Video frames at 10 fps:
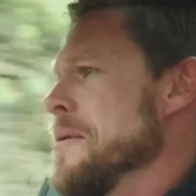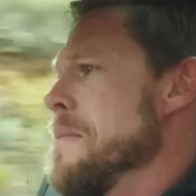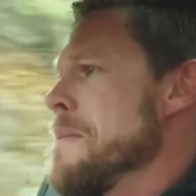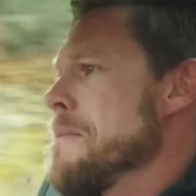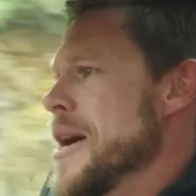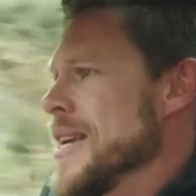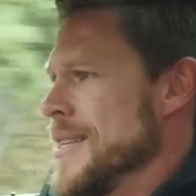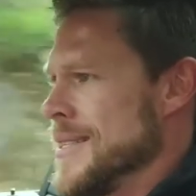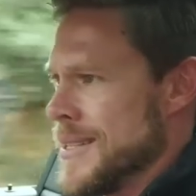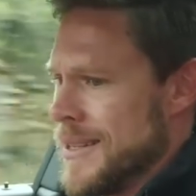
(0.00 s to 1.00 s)

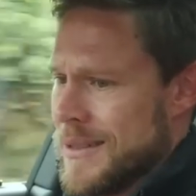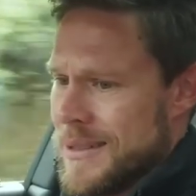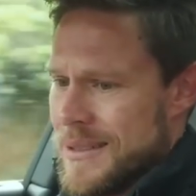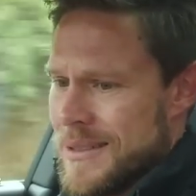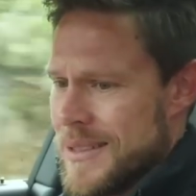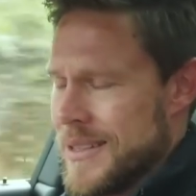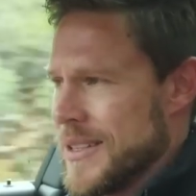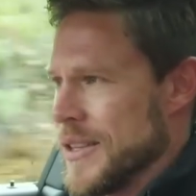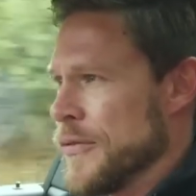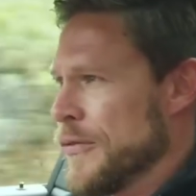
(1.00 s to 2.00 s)
amazing.
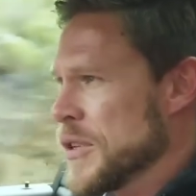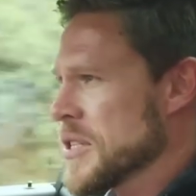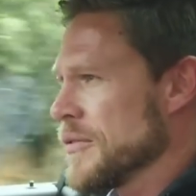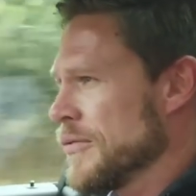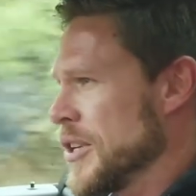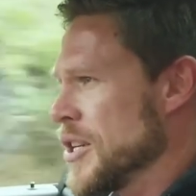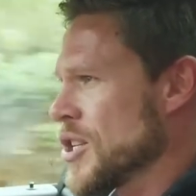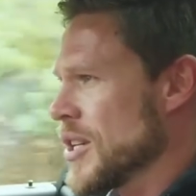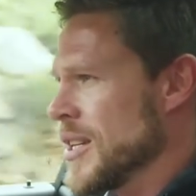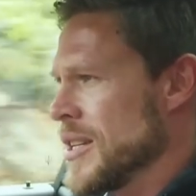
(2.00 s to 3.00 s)
The fit and
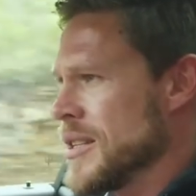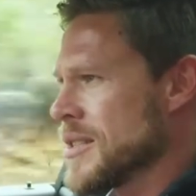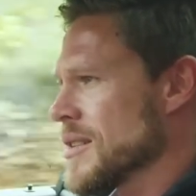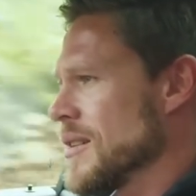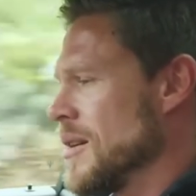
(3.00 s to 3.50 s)
finish is,